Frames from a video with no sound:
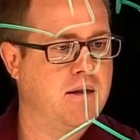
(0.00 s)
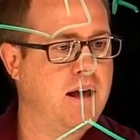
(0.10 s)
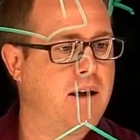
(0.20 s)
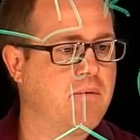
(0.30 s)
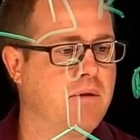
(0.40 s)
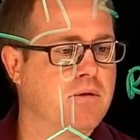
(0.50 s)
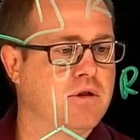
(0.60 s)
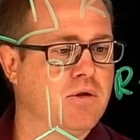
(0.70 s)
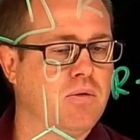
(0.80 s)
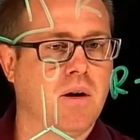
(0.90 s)
then we will
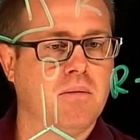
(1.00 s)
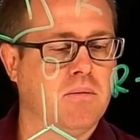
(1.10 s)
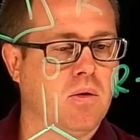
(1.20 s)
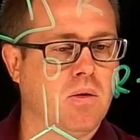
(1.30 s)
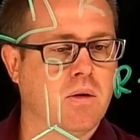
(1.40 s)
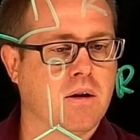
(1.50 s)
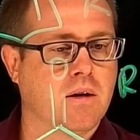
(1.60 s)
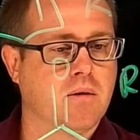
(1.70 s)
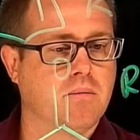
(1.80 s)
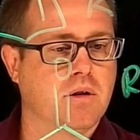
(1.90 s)
do one more,
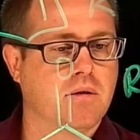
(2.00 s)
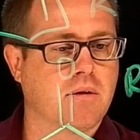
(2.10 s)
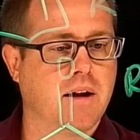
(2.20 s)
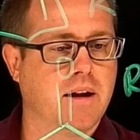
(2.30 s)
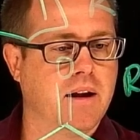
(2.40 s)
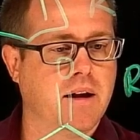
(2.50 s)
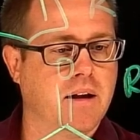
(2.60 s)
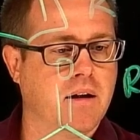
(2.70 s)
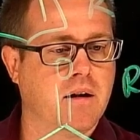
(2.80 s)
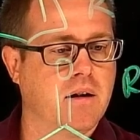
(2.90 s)
put it right
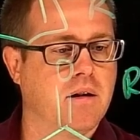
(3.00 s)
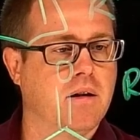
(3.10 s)
here.